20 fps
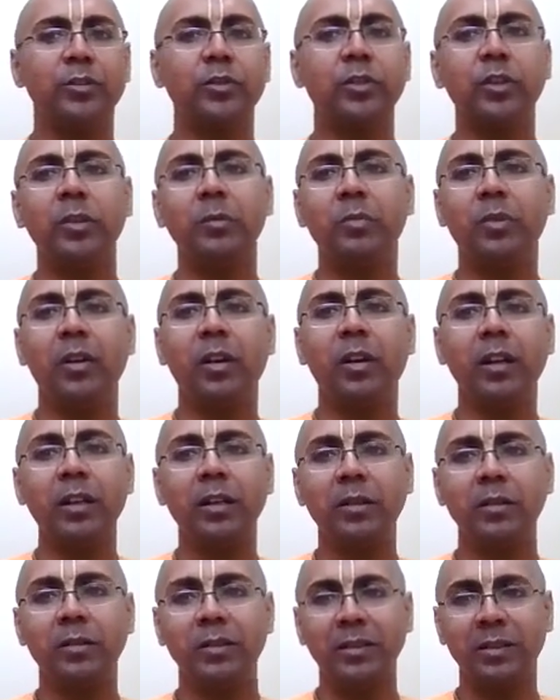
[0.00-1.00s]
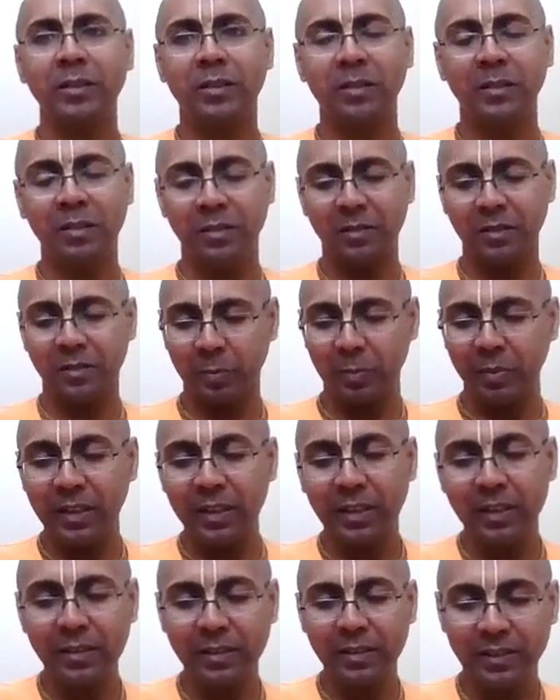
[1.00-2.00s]
So he brought the
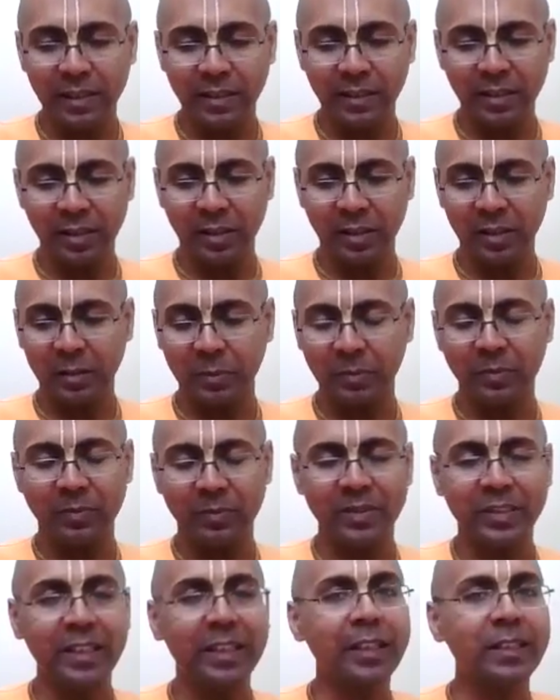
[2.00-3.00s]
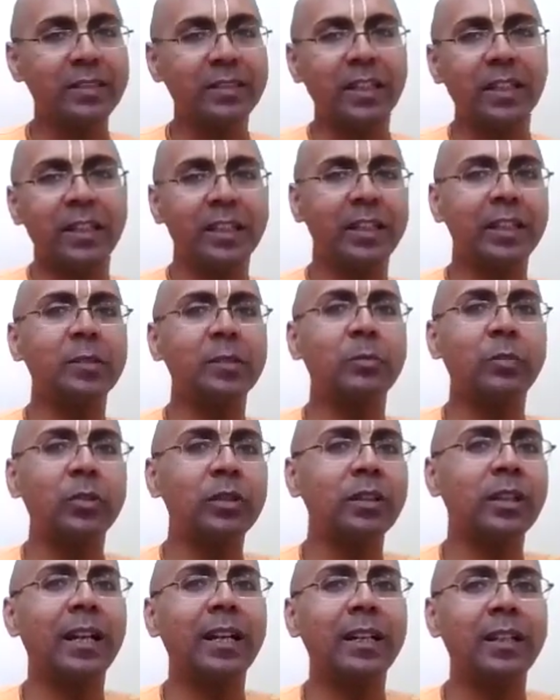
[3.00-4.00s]
peas and the seeds, and he
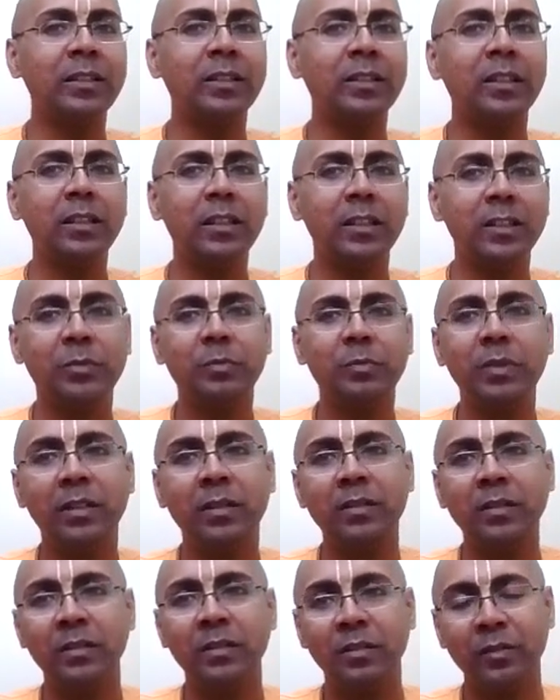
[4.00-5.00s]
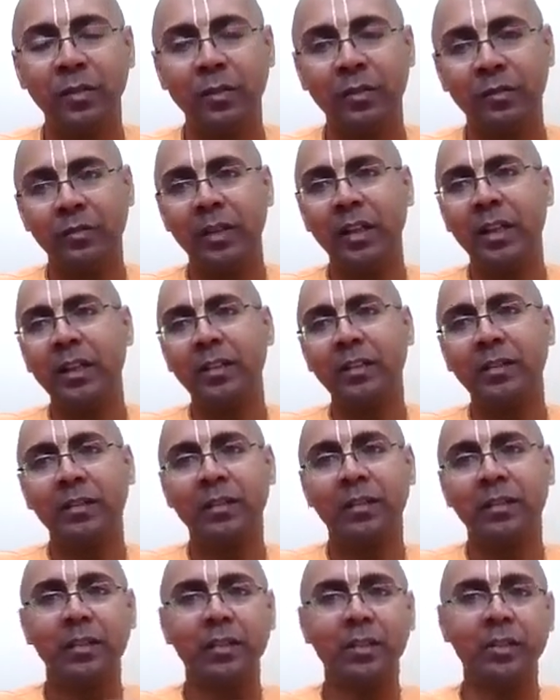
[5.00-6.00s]
put that in the dustbin where
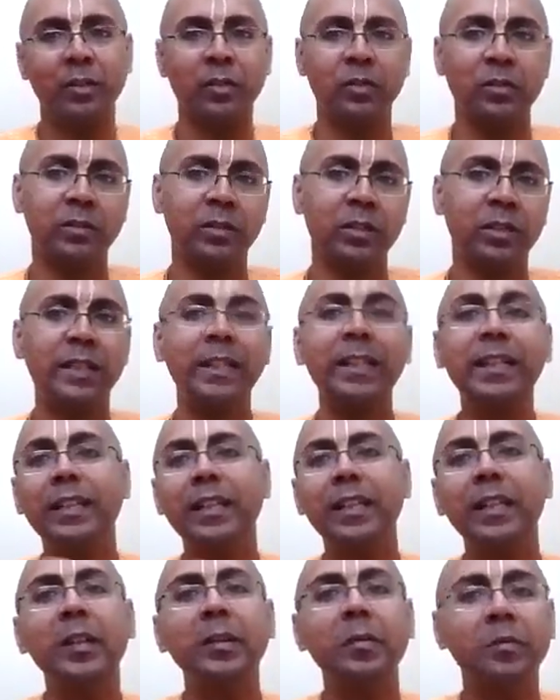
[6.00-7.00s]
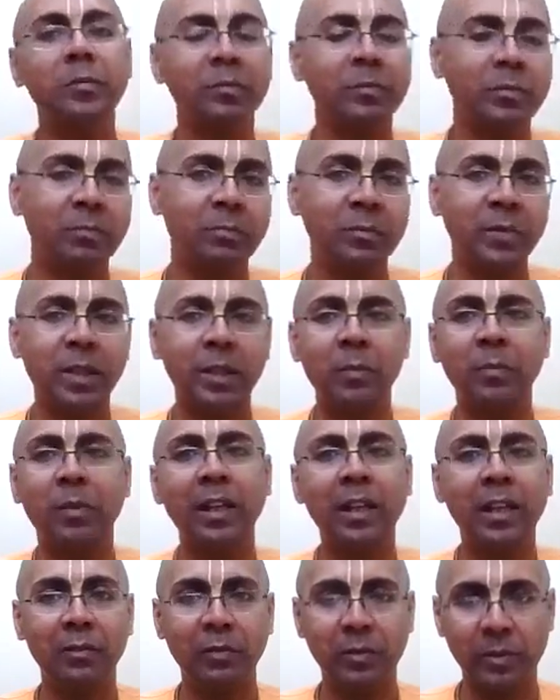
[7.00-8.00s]
the deity
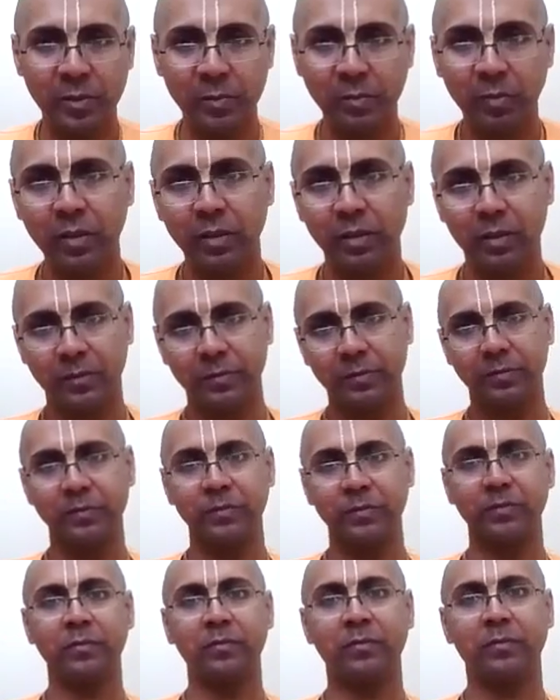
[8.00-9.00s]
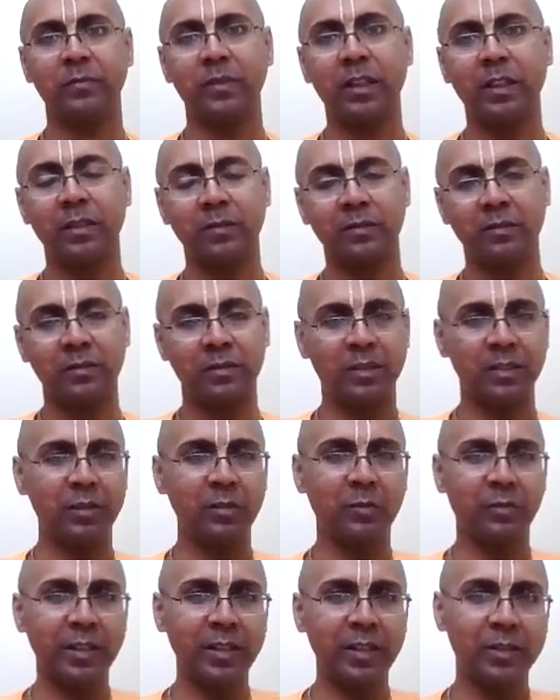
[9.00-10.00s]
Nirmalya was put. The
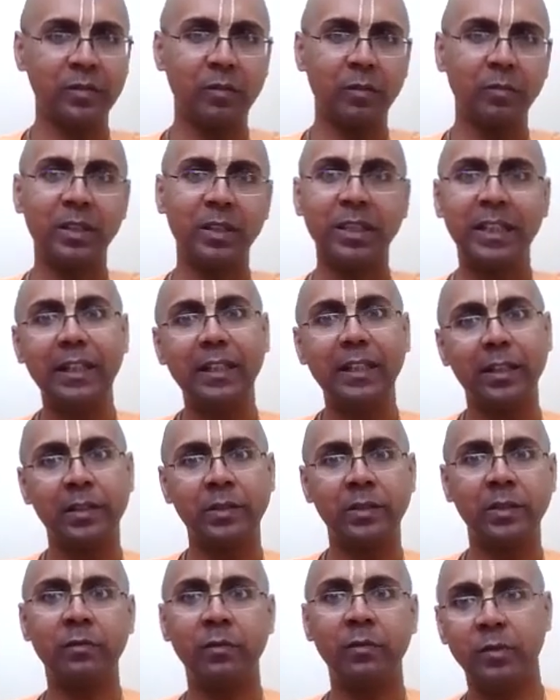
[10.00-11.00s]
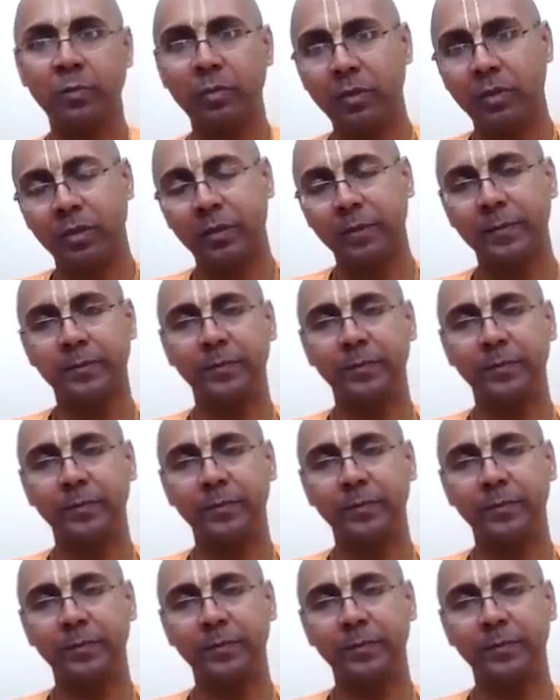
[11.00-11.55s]
waste from the deity kitchen was put.